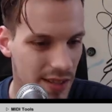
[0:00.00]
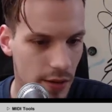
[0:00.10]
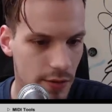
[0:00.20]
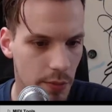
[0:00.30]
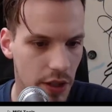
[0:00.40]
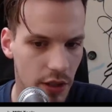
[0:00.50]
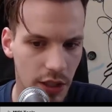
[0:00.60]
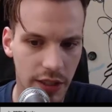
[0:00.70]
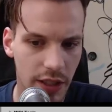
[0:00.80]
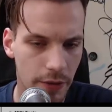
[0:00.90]
Sounds
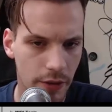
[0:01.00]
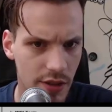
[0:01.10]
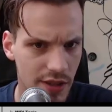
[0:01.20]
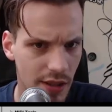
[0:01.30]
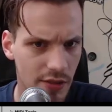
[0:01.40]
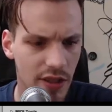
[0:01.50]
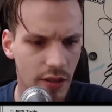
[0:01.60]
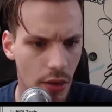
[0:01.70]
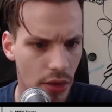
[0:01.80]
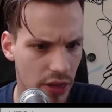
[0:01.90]
immediately different,
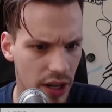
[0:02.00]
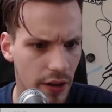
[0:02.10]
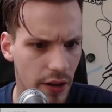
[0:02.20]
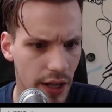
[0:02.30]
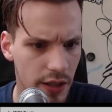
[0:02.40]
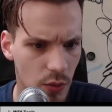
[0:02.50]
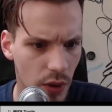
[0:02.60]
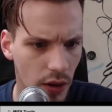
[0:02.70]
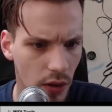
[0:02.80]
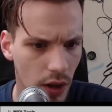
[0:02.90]
sounds thinner as
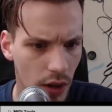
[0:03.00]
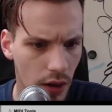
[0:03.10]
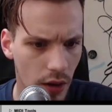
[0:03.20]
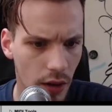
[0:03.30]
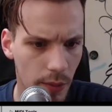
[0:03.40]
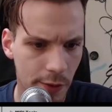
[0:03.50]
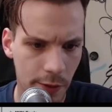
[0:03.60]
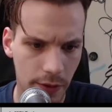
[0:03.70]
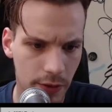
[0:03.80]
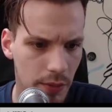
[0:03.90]
well, 15
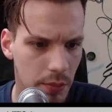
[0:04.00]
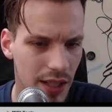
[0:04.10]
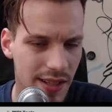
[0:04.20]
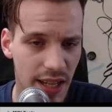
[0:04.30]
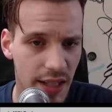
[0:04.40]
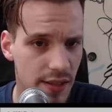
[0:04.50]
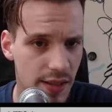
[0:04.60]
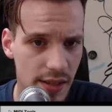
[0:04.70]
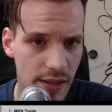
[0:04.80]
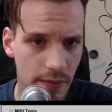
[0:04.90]

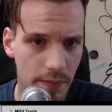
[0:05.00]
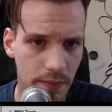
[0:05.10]
milliseconds.